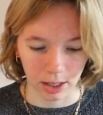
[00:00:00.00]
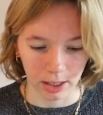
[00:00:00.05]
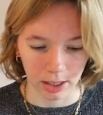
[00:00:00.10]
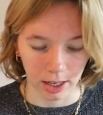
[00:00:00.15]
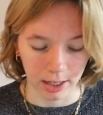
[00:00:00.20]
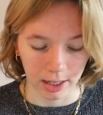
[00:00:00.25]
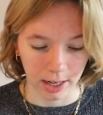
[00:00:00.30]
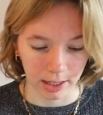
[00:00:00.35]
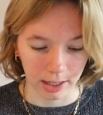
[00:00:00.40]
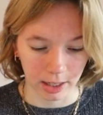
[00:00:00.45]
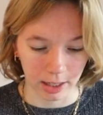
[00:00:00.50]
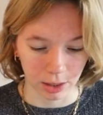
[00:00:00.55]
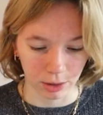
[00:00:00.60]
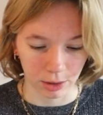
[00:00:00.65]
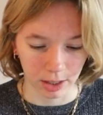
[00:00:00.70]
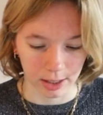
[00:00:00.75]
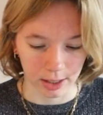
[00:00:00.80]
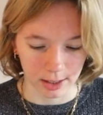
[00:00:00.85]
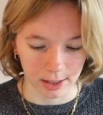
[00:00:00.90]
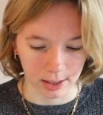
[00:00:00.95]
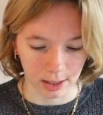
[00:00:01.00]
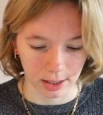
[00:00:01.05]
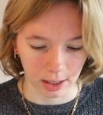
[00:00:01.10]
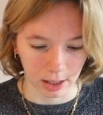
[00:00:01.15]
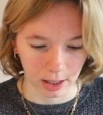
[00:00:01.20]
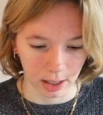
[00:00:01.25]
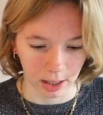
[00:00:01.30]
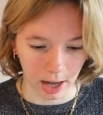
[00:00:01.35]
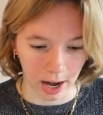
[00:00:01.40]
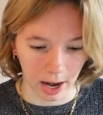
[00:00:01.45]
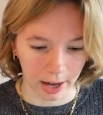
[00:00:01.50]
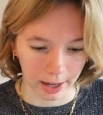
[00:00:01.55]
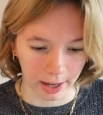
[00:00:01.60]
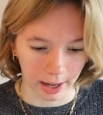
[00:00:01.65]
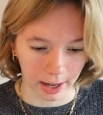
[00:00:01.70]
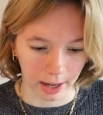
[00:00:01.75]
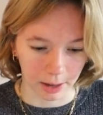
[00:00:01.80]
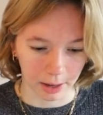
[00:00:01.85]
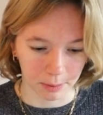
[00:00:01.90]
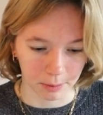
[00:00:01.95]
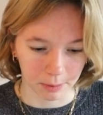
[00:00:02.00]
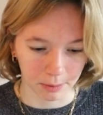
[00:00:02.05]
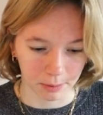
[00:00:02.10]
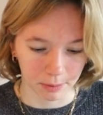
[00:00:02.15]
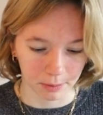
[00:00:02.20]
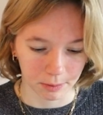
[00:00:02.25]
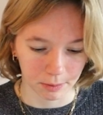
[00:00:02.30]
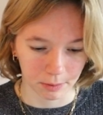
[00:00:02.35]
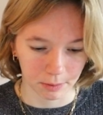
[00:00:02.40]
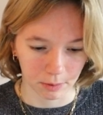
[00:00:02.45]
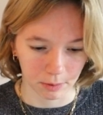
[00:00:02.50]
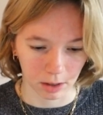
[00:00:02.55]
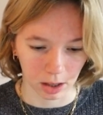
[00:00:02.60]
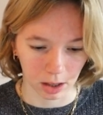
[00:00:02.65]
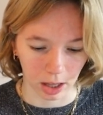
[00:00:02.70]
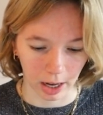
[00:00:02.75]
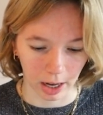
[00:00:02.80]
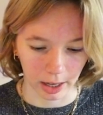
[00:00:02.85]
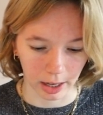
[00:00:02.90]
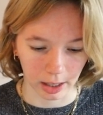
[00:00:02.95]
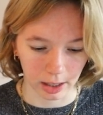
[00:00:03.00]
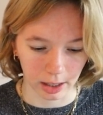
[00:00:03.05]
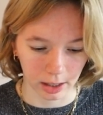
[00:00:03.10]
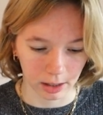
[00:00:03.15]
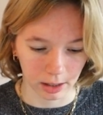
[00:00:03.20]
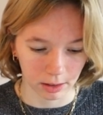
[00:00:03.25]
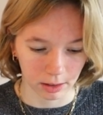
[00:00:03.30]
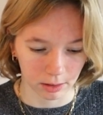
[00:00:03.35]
date. And then you can see I am like